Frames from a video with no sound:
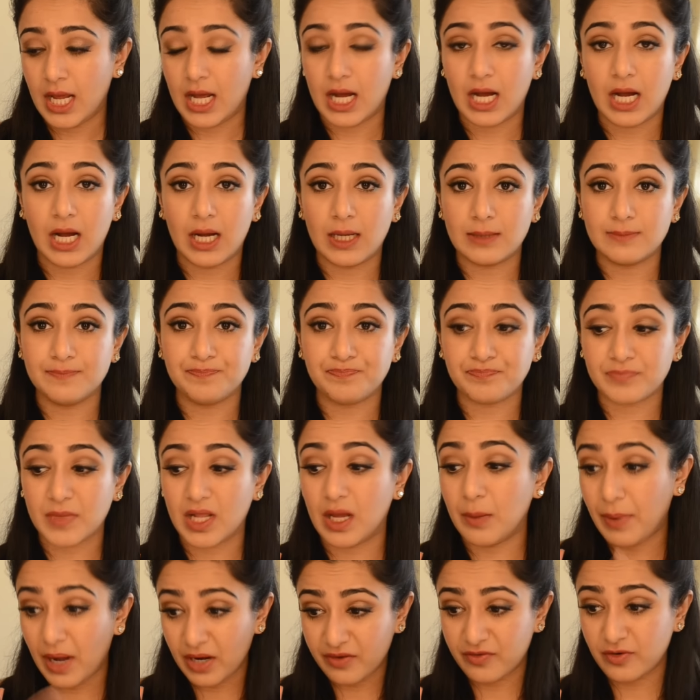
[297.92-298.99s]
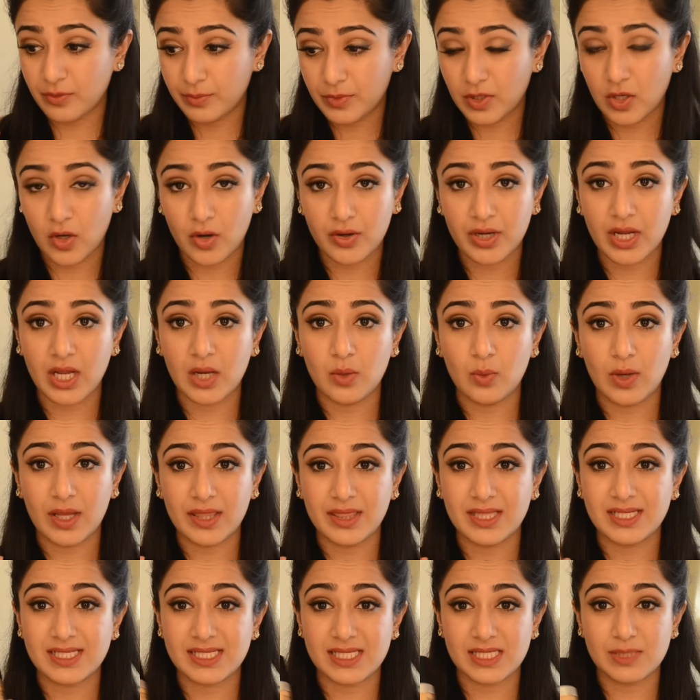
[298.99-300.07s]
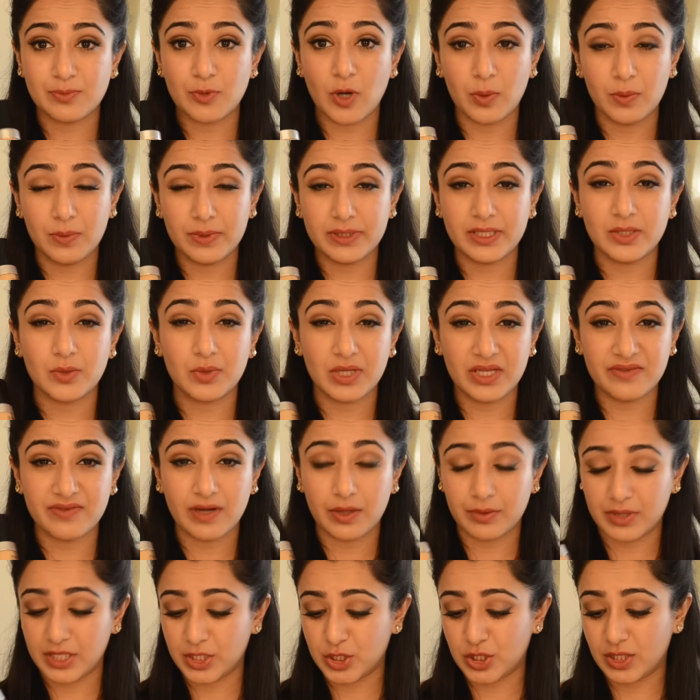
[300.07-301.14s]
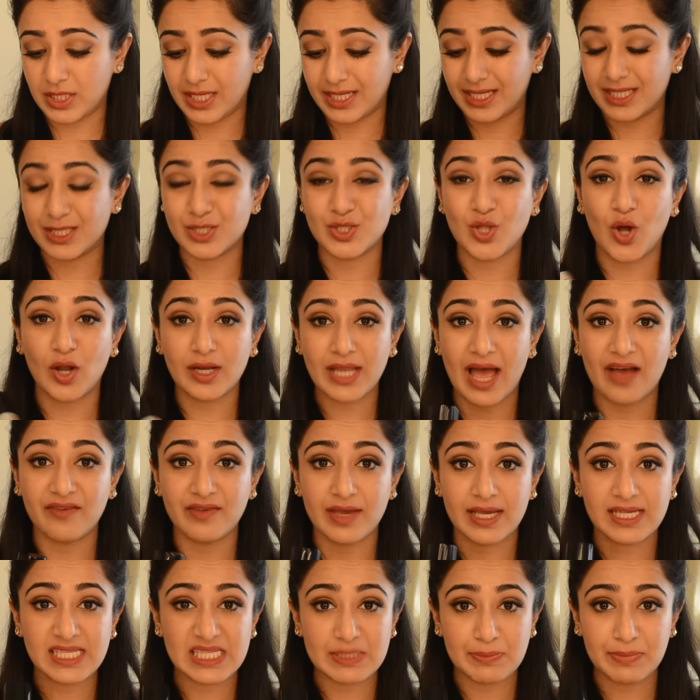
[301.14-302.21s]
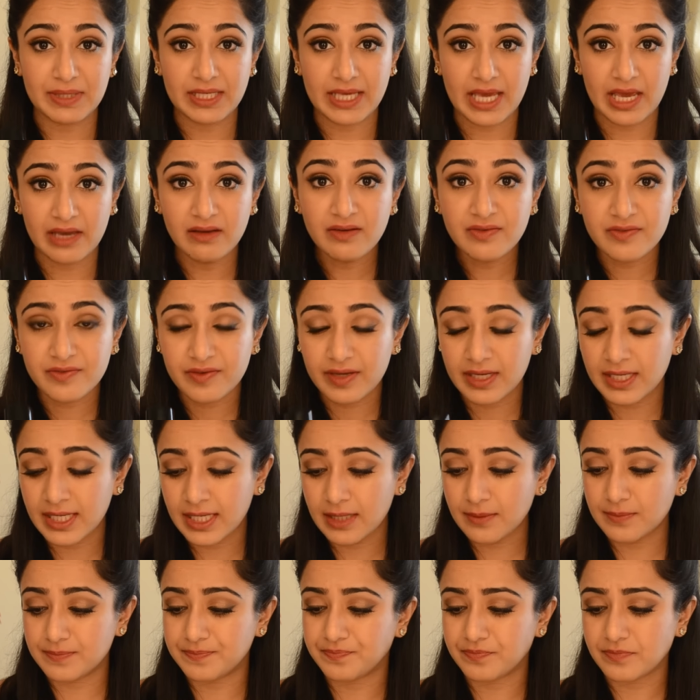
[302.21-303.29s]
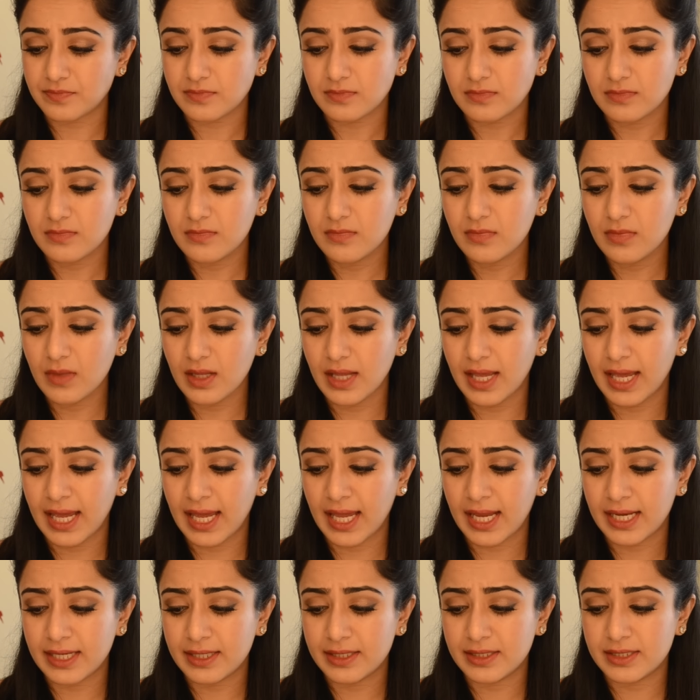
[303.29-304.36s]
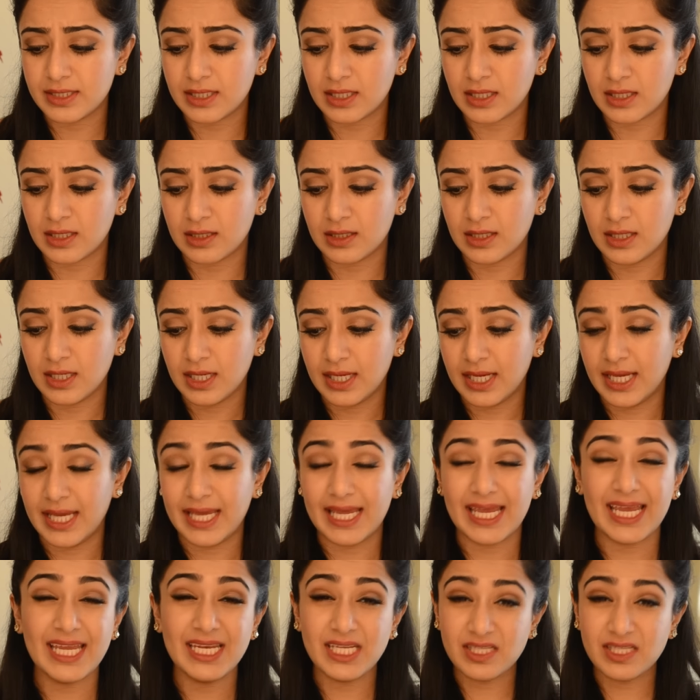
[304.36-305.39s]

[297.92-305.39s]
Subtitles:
Apart from the L'Oreal one, this is probably the only foundation that does not have SPF in it. and it